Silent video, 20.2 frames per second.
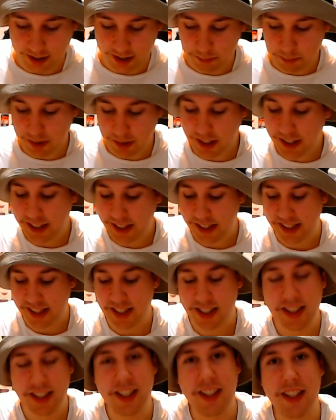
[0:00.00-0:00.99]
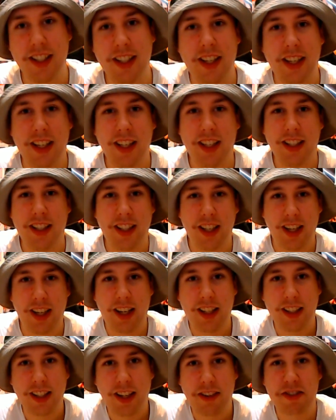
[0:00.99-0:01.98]
Please, I'd
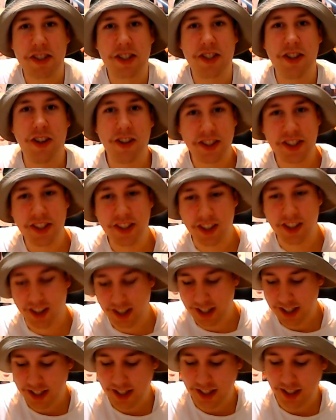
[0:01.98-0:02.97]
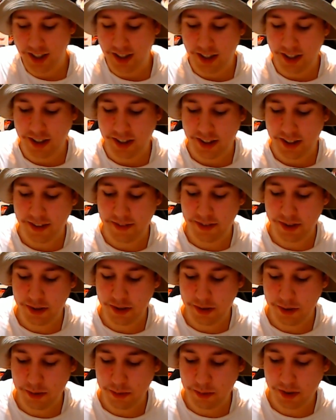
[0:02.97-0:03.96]
love to talk to you guys. So if
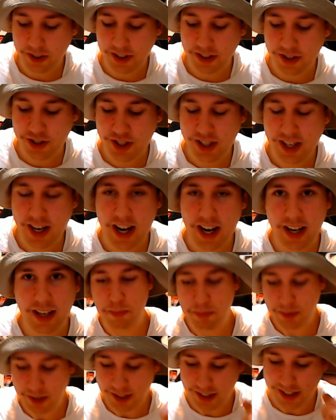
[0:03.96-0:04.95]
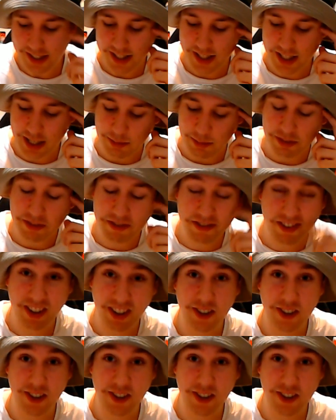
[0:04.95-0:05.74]
you want to chat, please come and follow